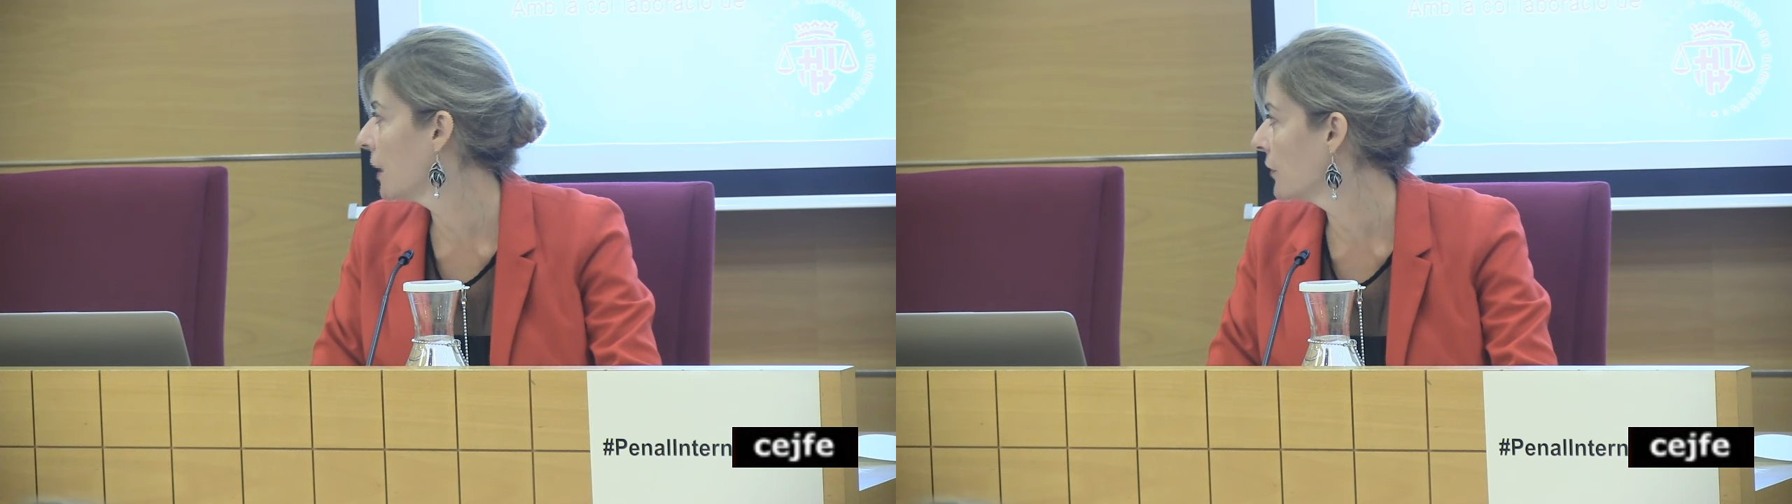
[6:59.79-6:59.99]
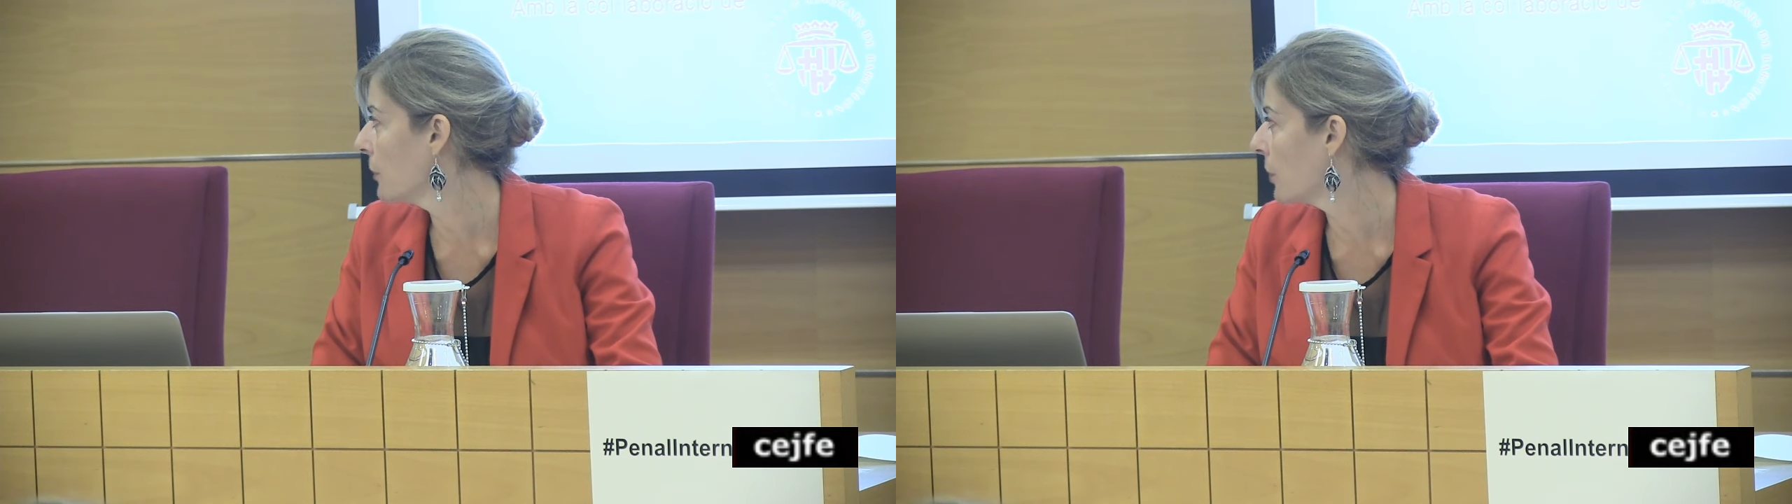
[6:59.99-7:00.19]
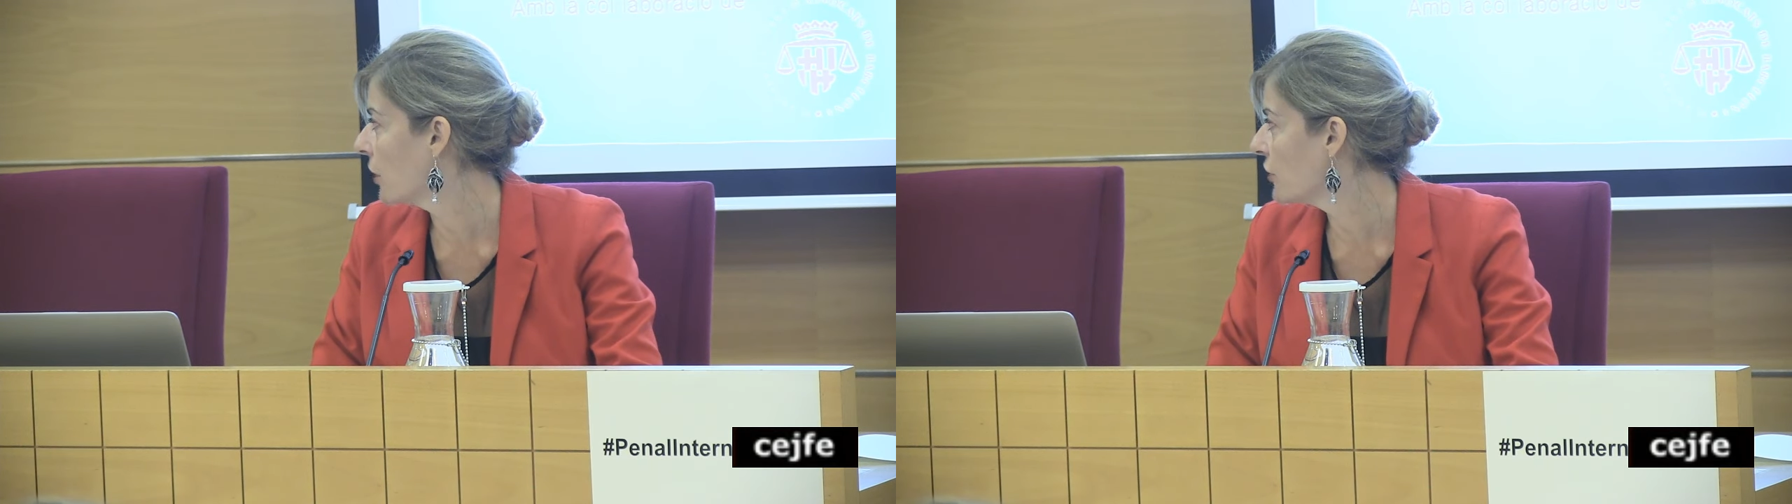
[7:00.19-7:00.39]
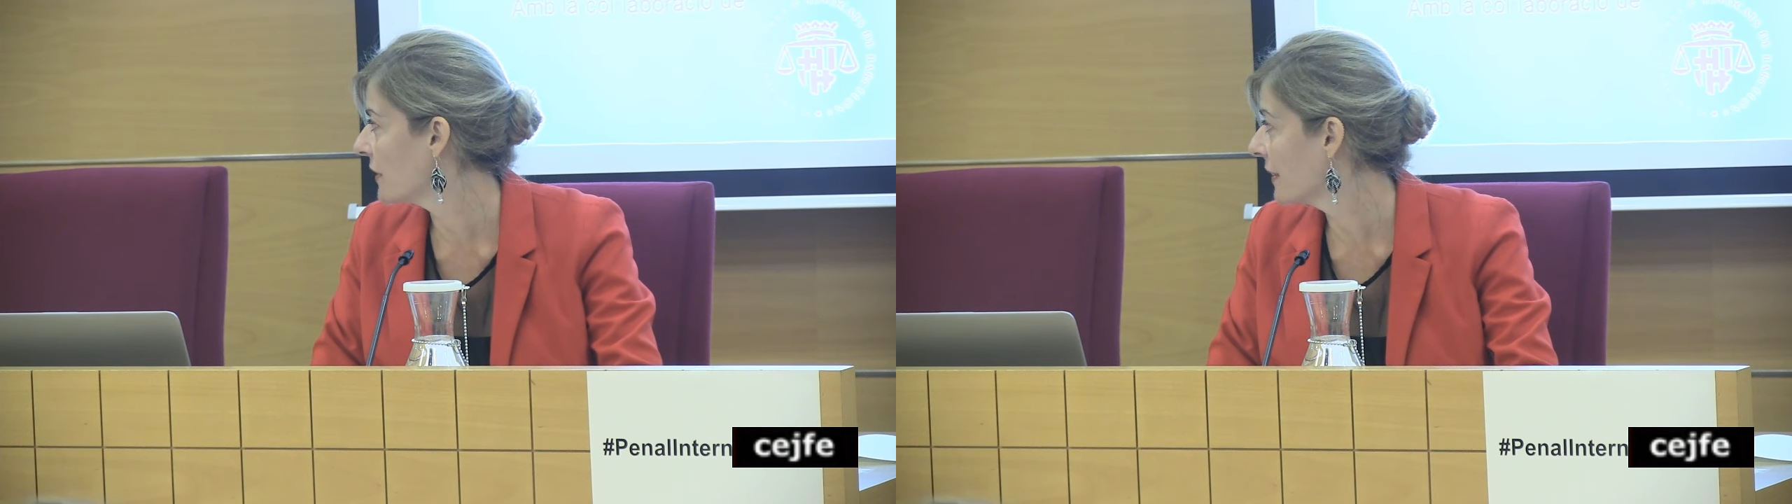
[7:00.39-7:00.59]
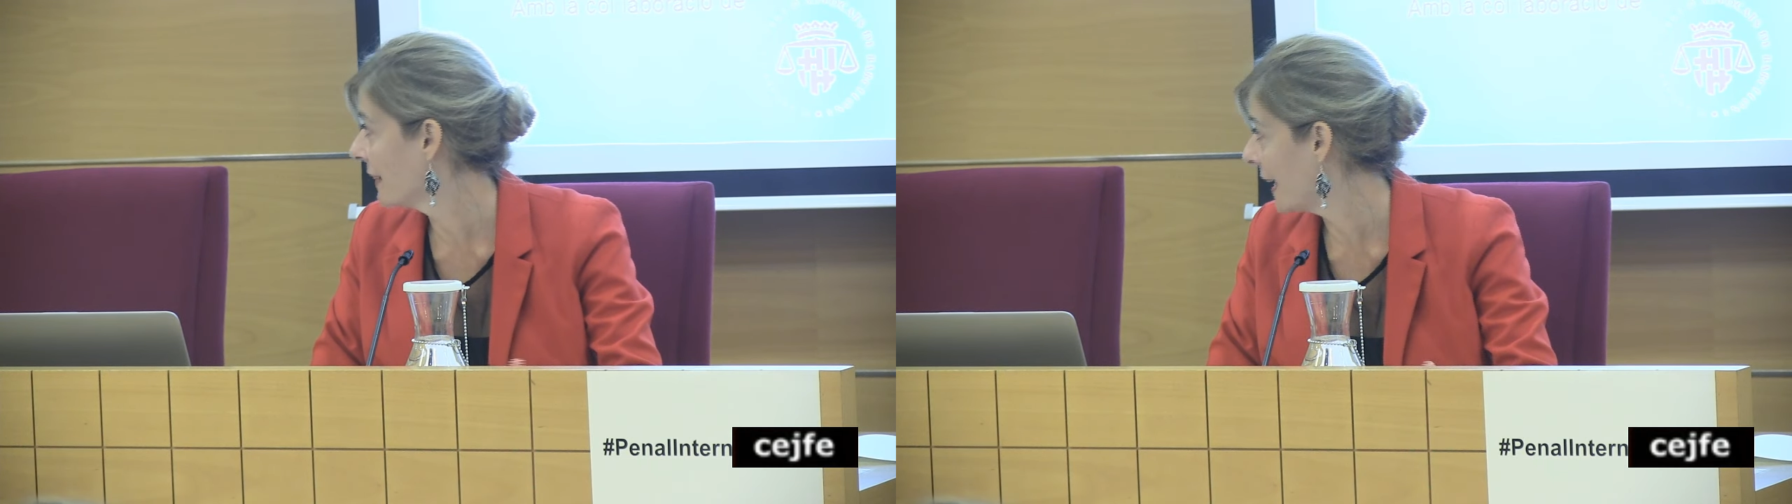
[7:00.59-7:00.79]
of the
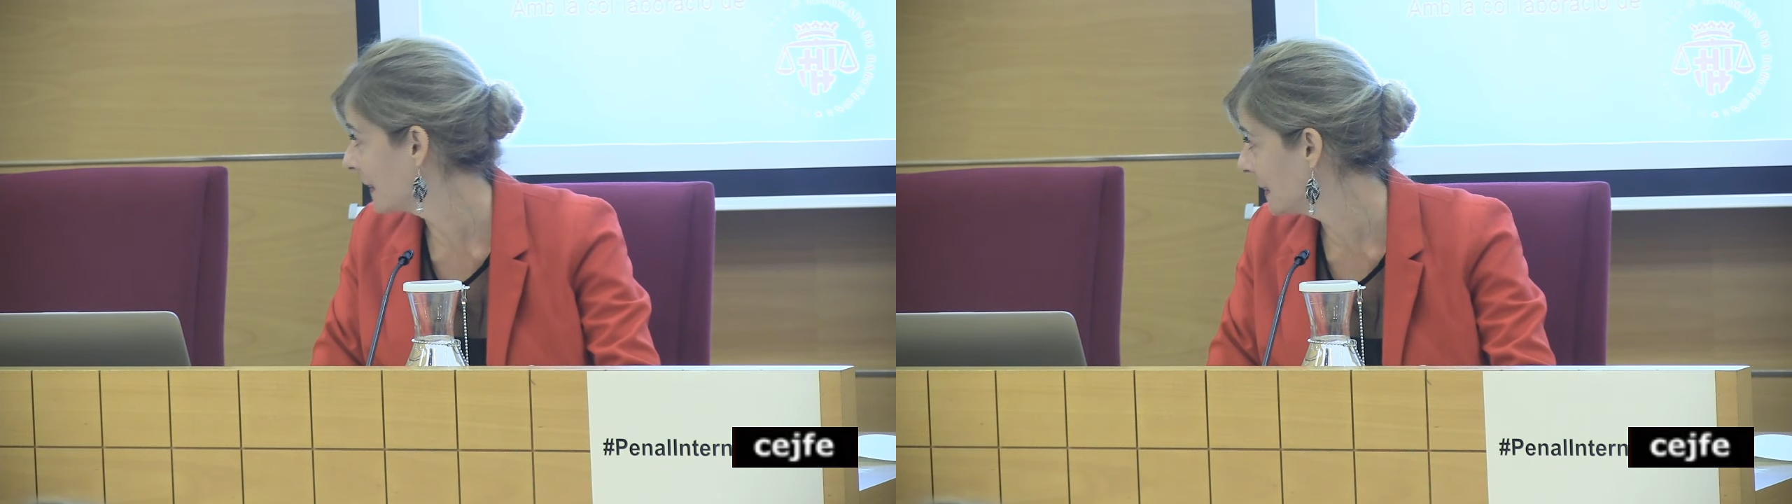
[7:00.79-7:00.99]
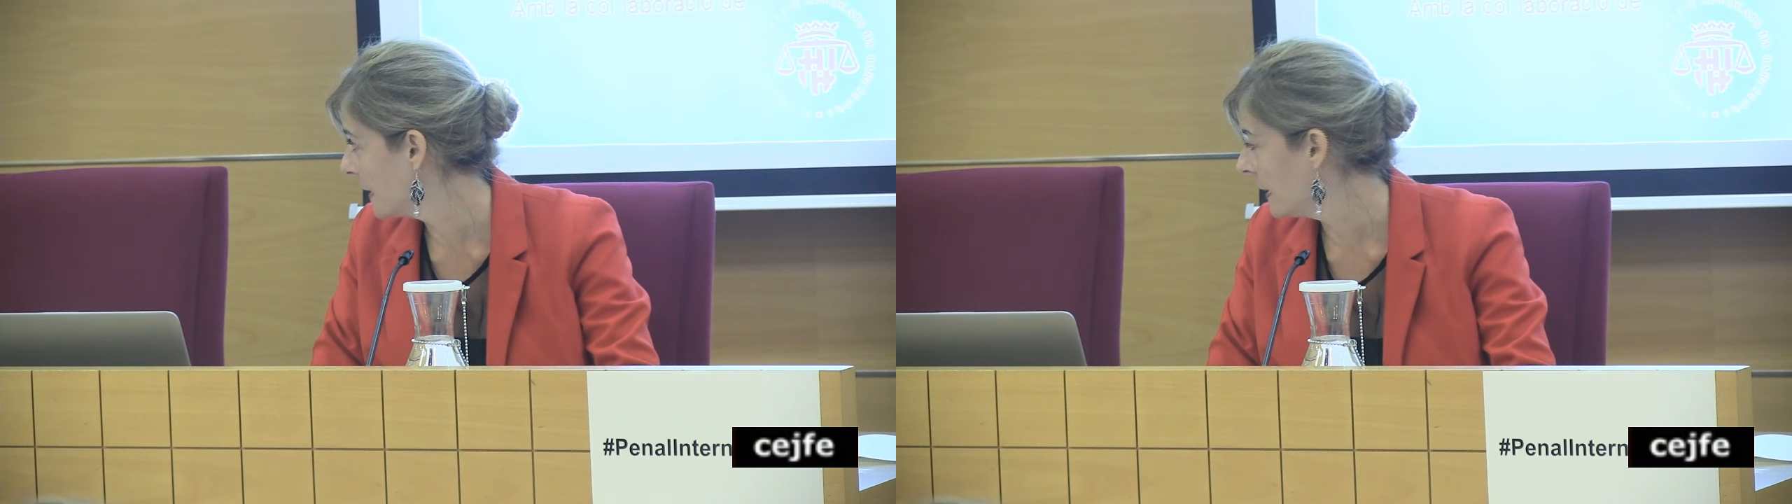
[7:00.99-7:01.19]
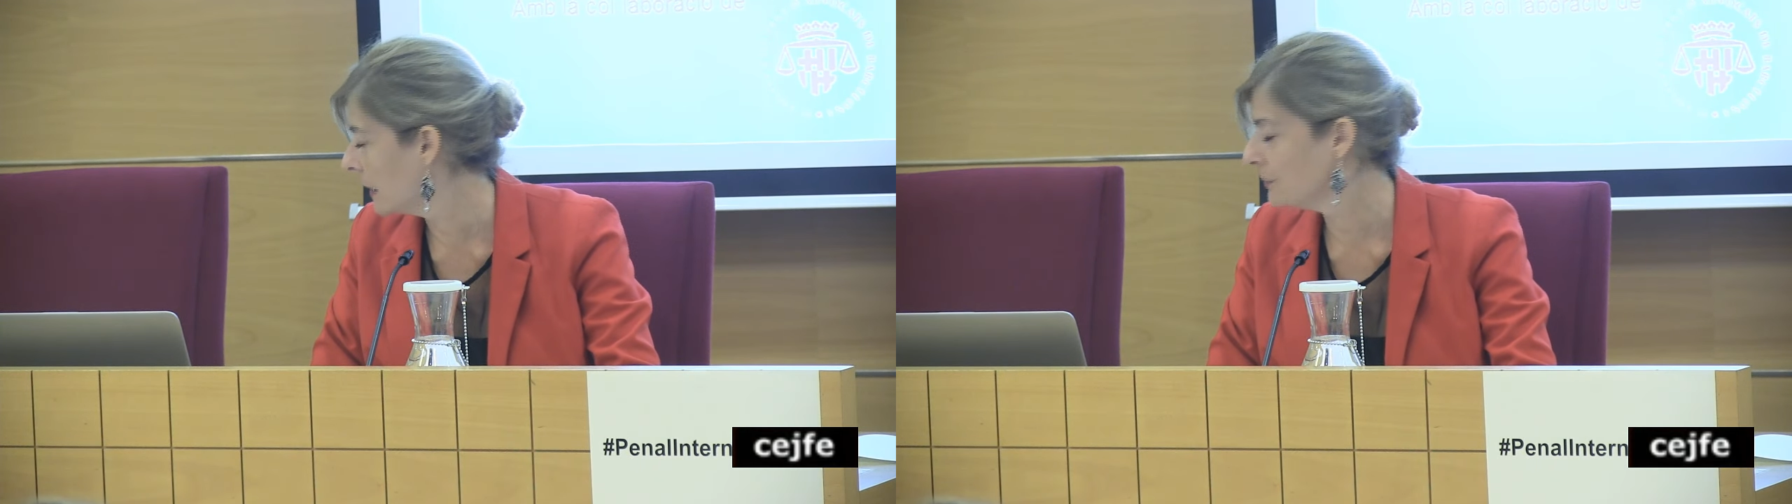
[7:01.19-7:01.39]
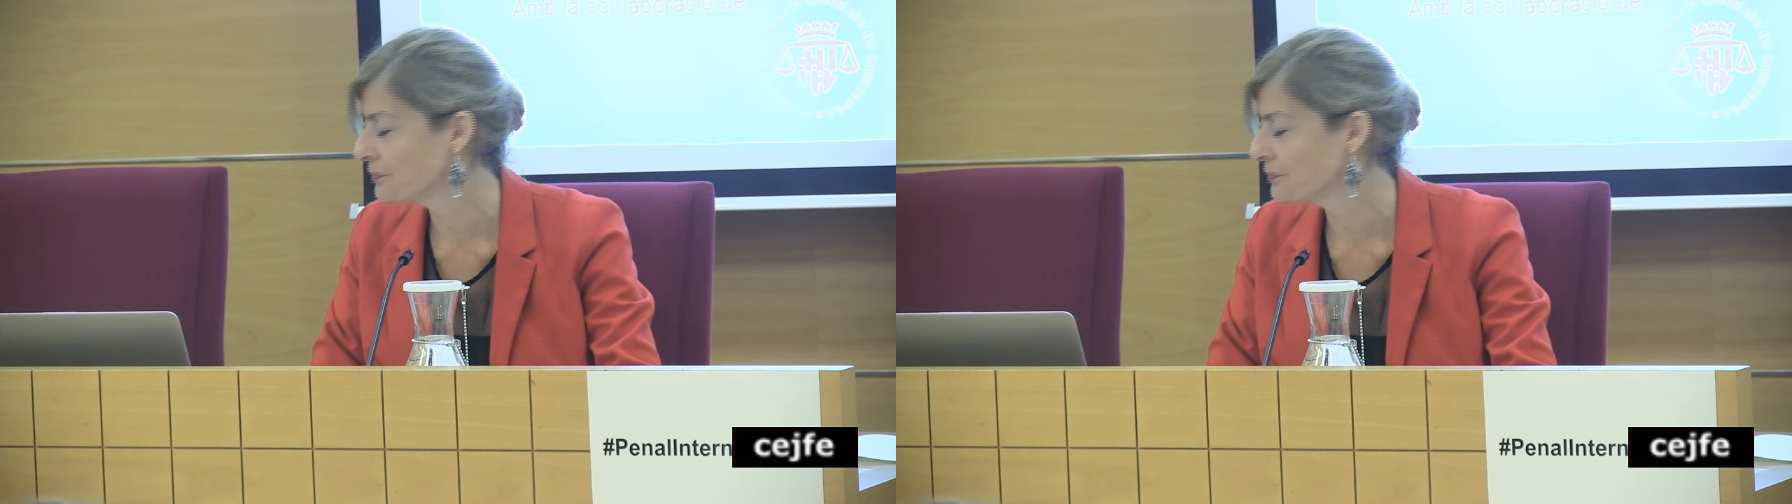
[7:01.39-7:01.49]
project next year.